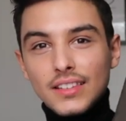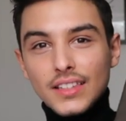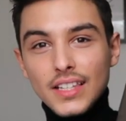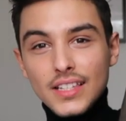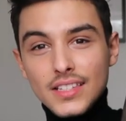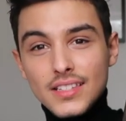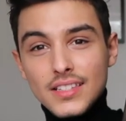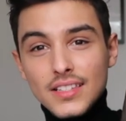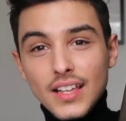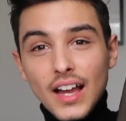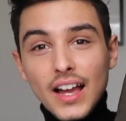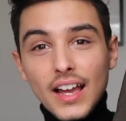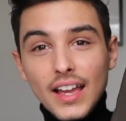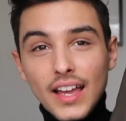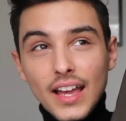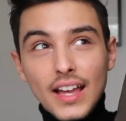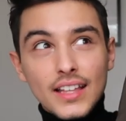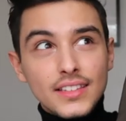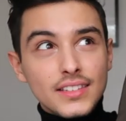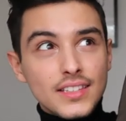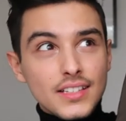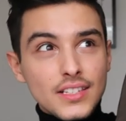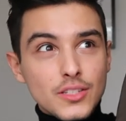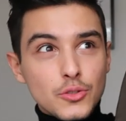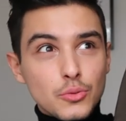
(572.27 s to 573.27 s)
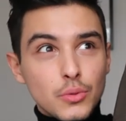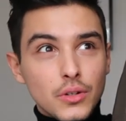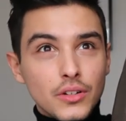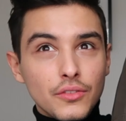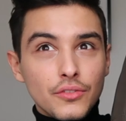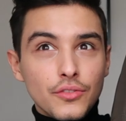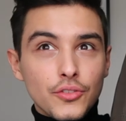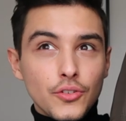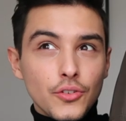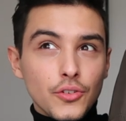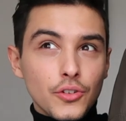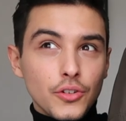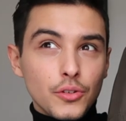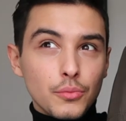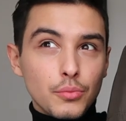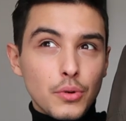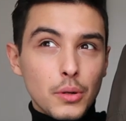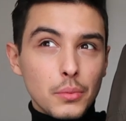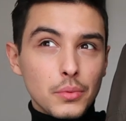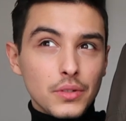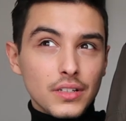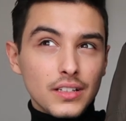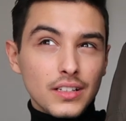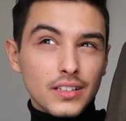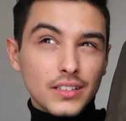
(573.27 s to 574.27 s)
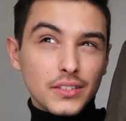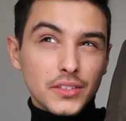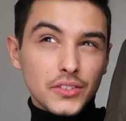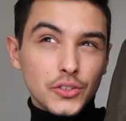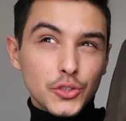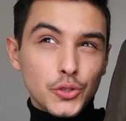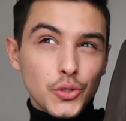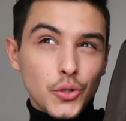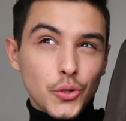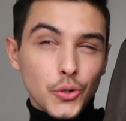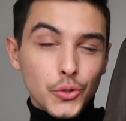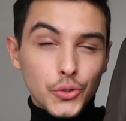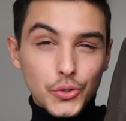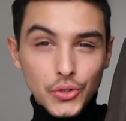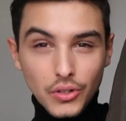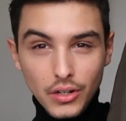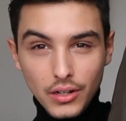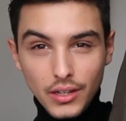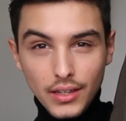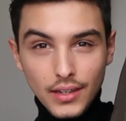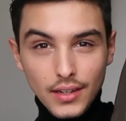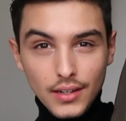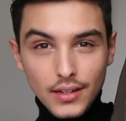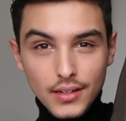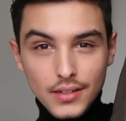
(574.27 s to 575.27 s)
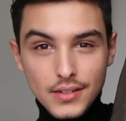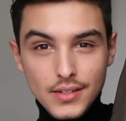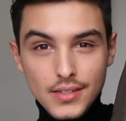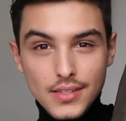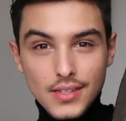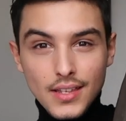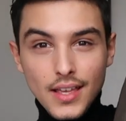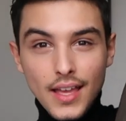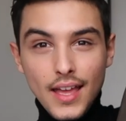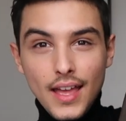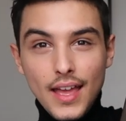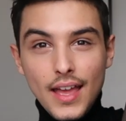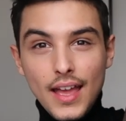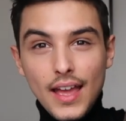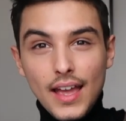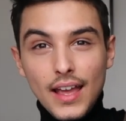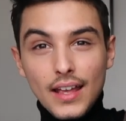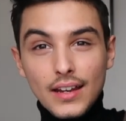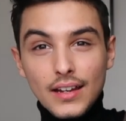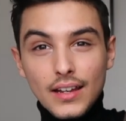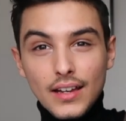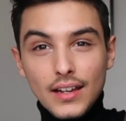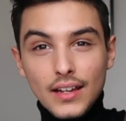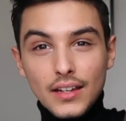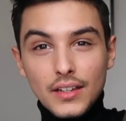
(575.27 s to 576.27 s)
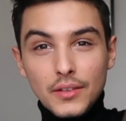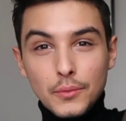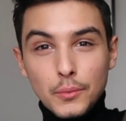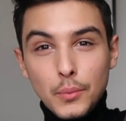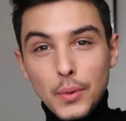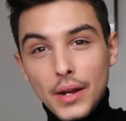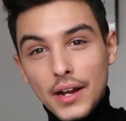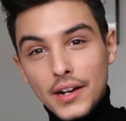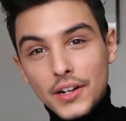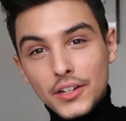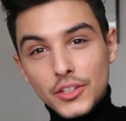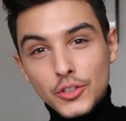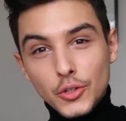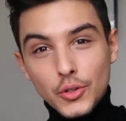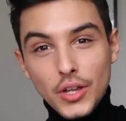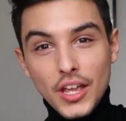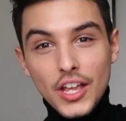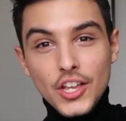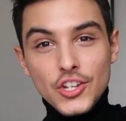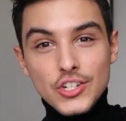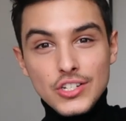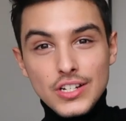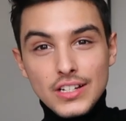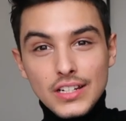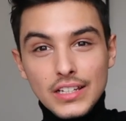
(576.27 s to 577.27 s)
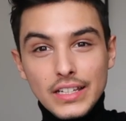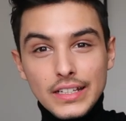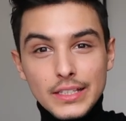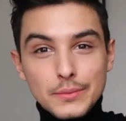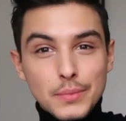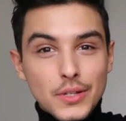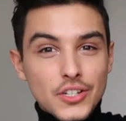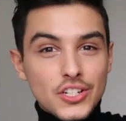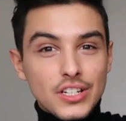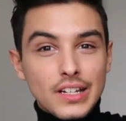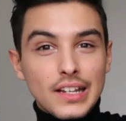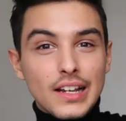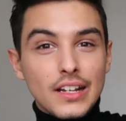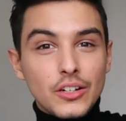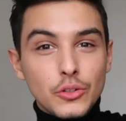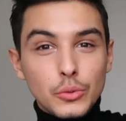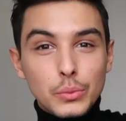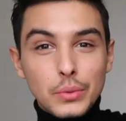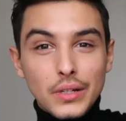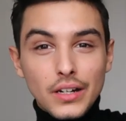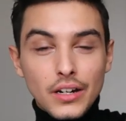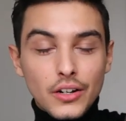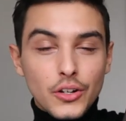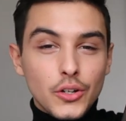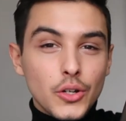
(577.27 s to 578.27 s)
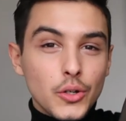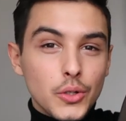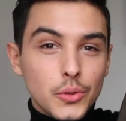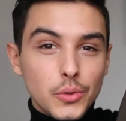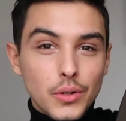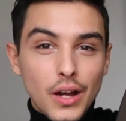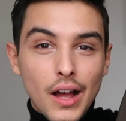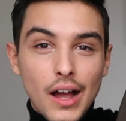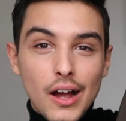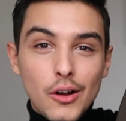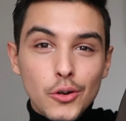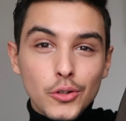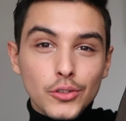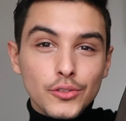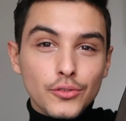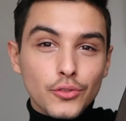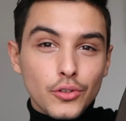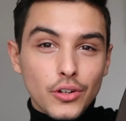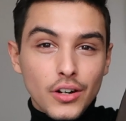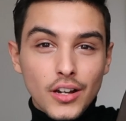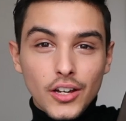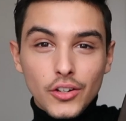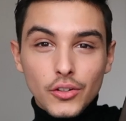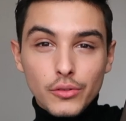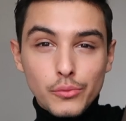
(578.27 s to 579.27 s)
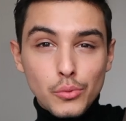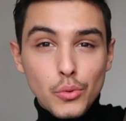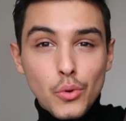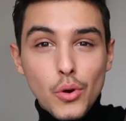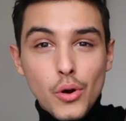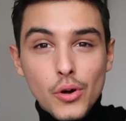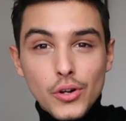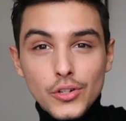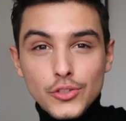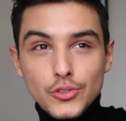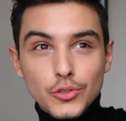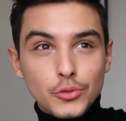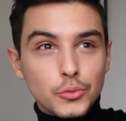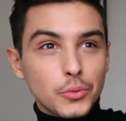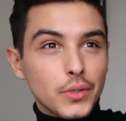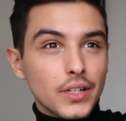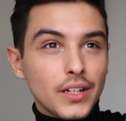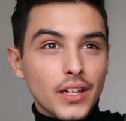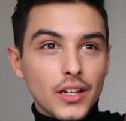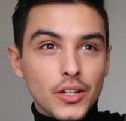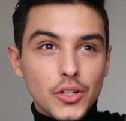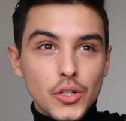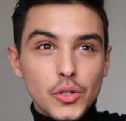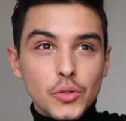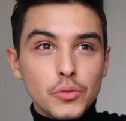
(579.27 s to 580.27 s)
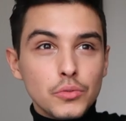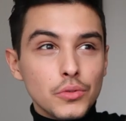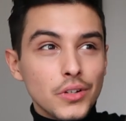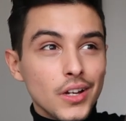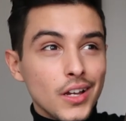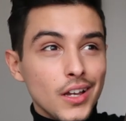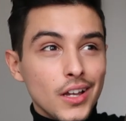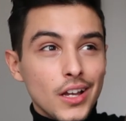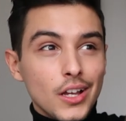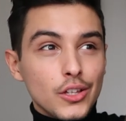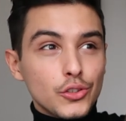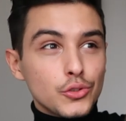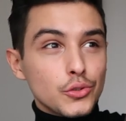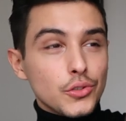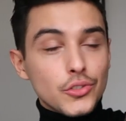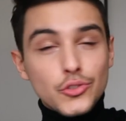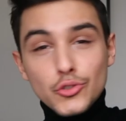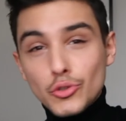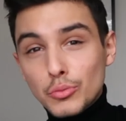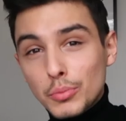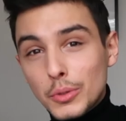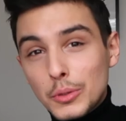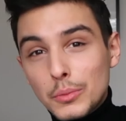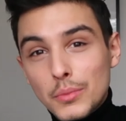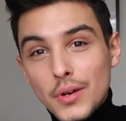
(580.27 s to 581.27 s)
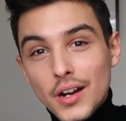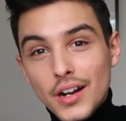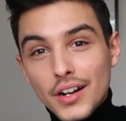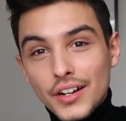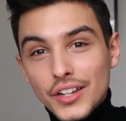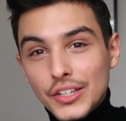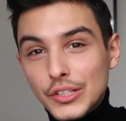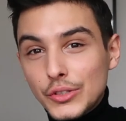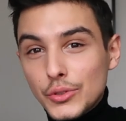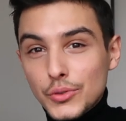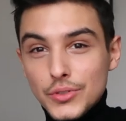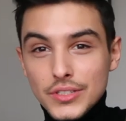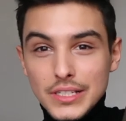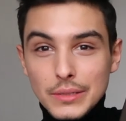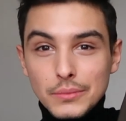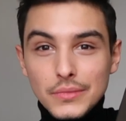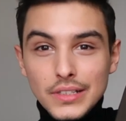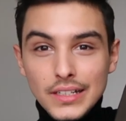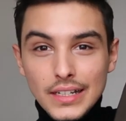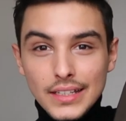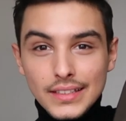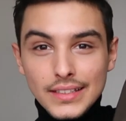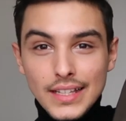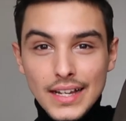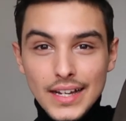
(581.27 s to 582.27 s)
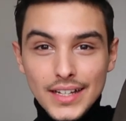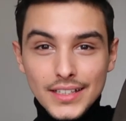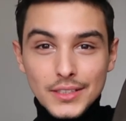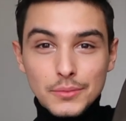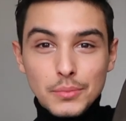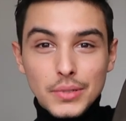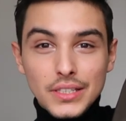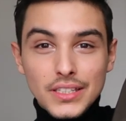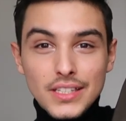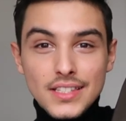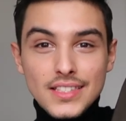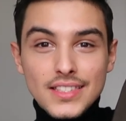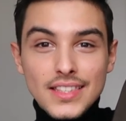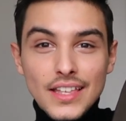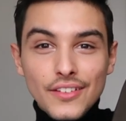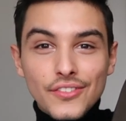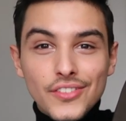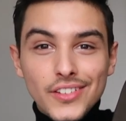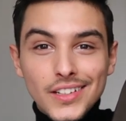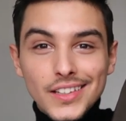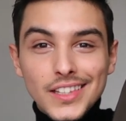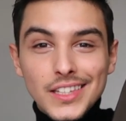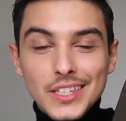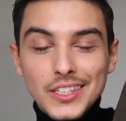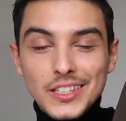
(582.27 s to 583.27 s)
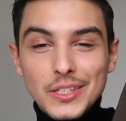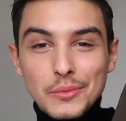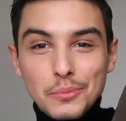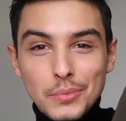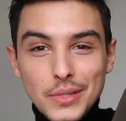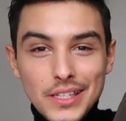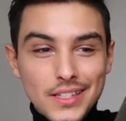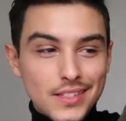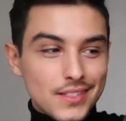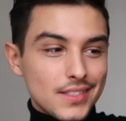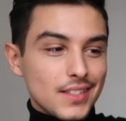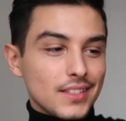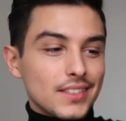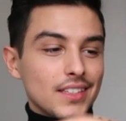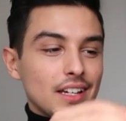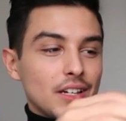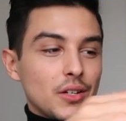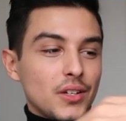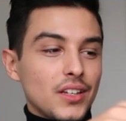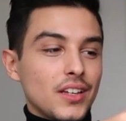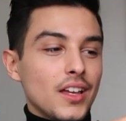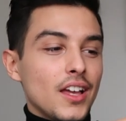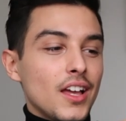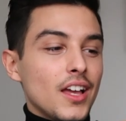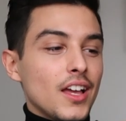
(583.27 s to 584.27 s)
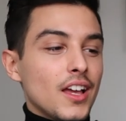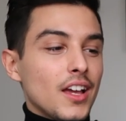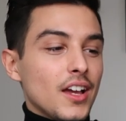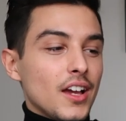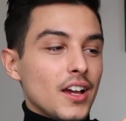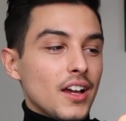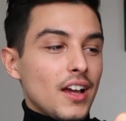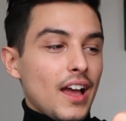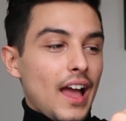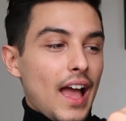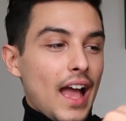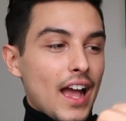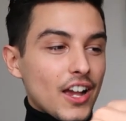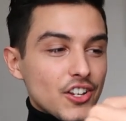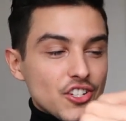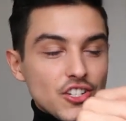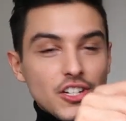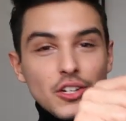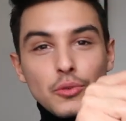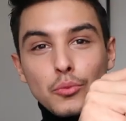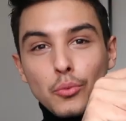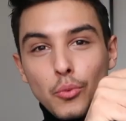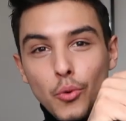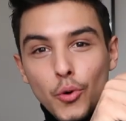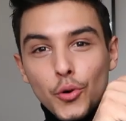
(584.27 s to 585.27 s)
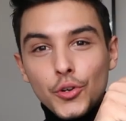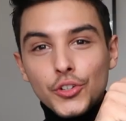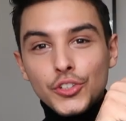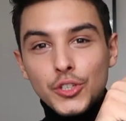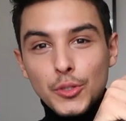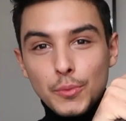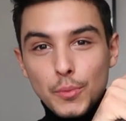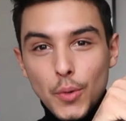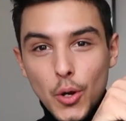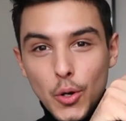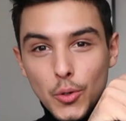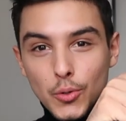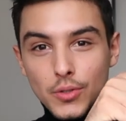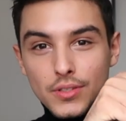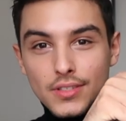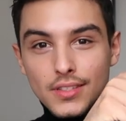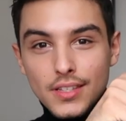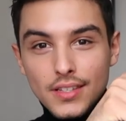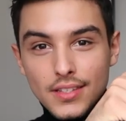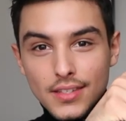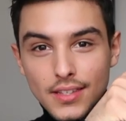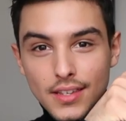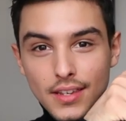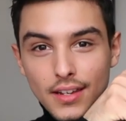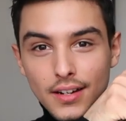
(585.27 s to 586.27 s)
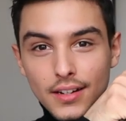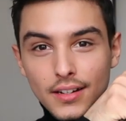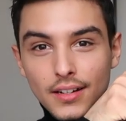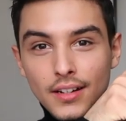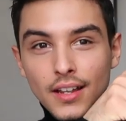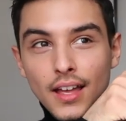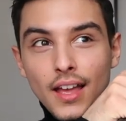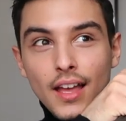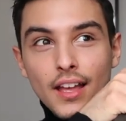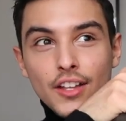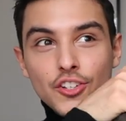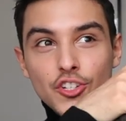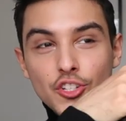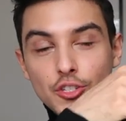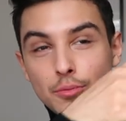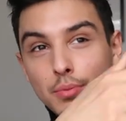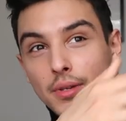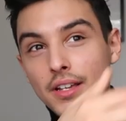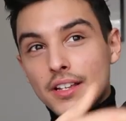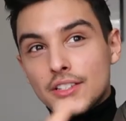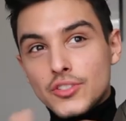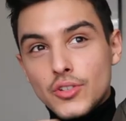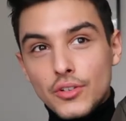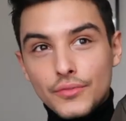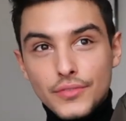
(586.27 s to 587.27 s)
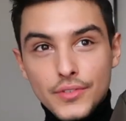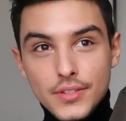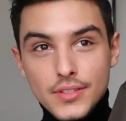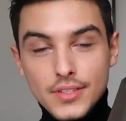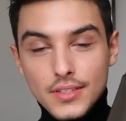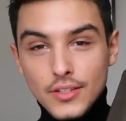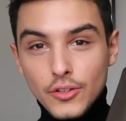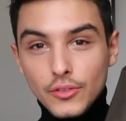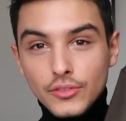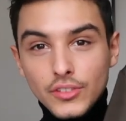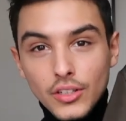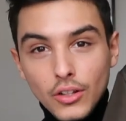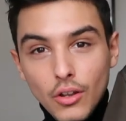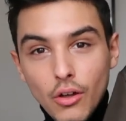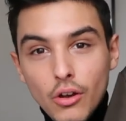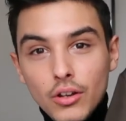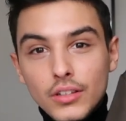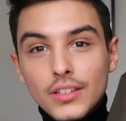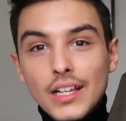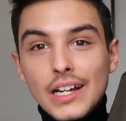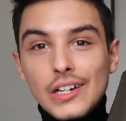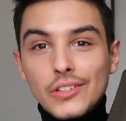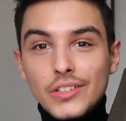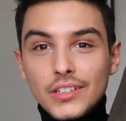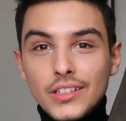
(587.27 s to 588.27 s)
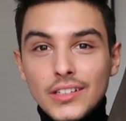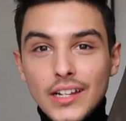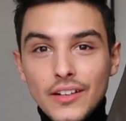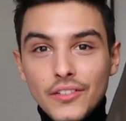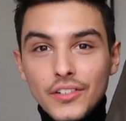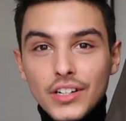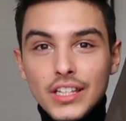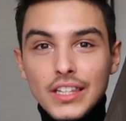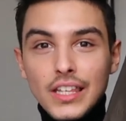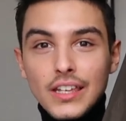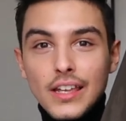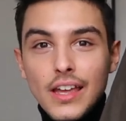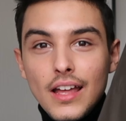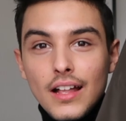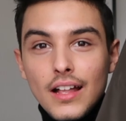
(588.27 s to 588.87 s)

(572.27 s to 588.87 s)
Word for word: this I had this one for probably two or three years and I wear it occasionally especially kind of where I go out for kind of walks or when I go to a supermarket or something like that but it's definitely the piece that I actually wore the most this year just because obviously of the lockdown and everything